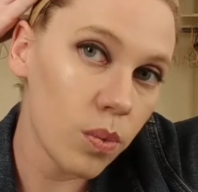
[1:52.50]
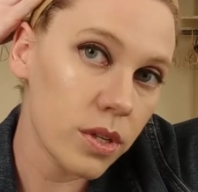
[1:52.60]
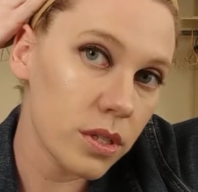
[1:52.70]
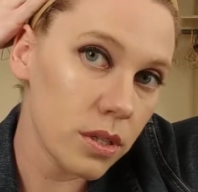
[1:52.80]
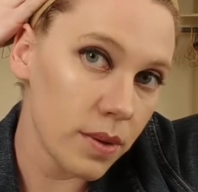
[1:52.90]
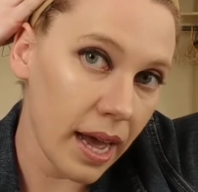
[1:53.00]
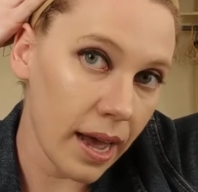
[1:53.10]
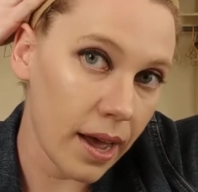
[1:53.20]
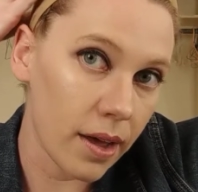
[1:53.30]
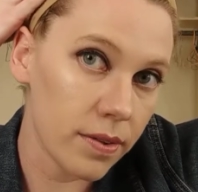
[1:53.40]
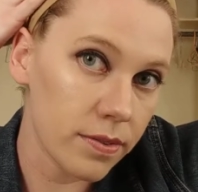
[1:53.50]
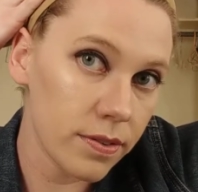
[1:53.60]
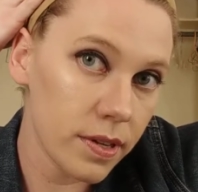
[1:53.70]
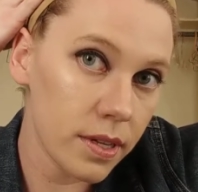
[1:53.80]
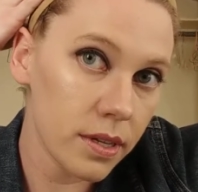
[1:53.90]
once you have
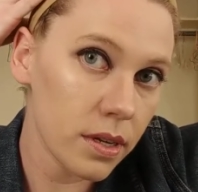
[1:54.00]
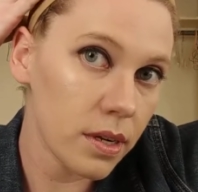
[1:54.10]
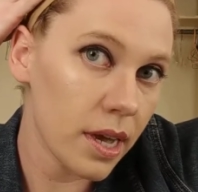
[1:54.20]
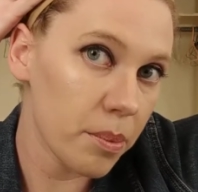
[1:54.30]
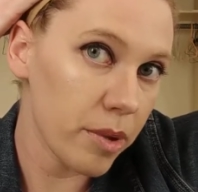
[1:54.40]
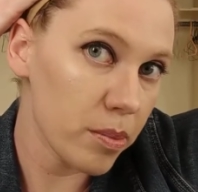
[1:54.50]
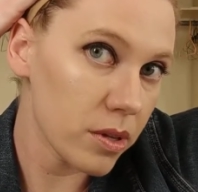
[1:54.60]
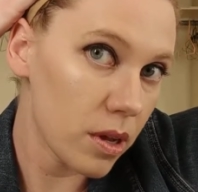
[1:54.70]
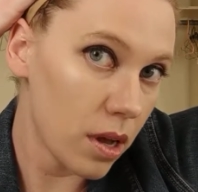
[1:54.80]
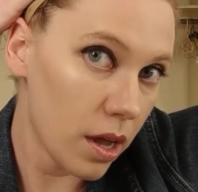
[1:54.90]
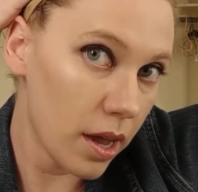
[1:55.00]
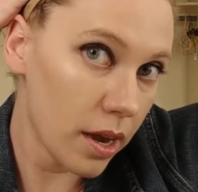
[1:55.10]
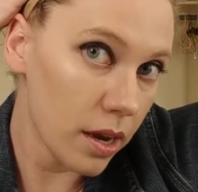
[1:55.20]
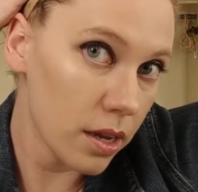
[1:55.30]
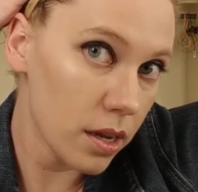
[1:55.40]
your head bubble
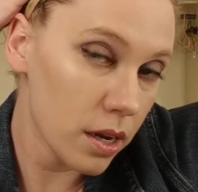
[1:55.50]
on.